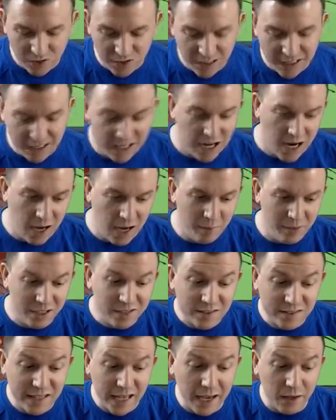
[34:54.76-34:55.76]
in
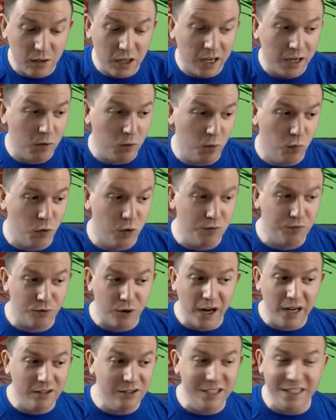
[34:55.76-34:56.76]
comics that like were
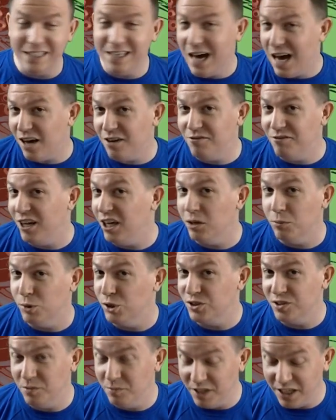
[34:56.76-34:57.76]
frankly not available
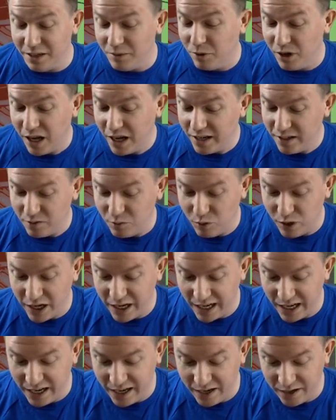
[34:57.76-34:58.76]
to me when I
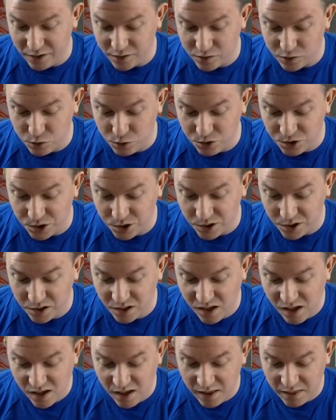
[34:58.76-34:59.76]
got out of school
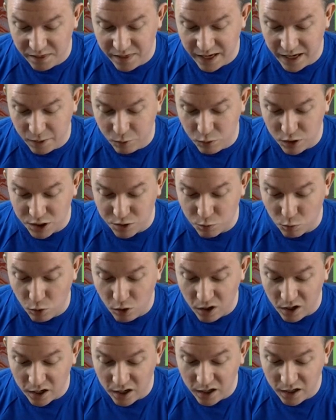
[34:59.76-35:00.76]
that I wish
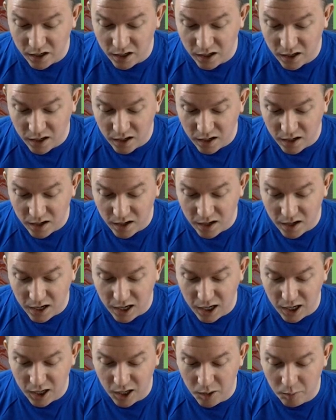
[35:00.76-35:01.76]
were.
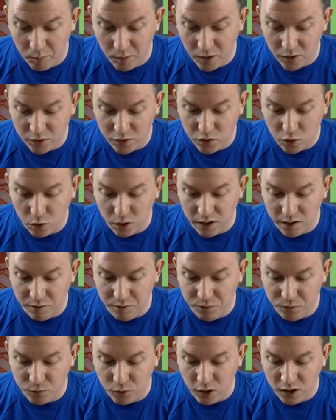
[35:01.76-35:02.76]
So it
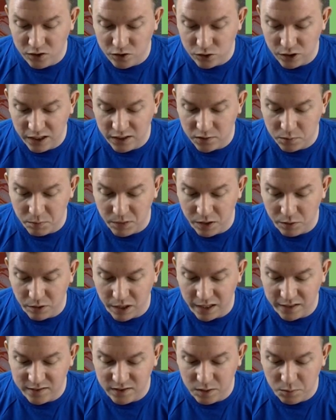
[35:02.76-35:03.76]
frustrates me when
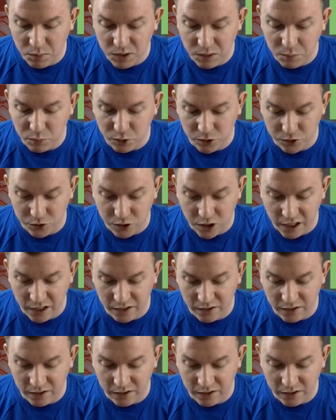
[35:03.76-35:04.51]
I see people trying to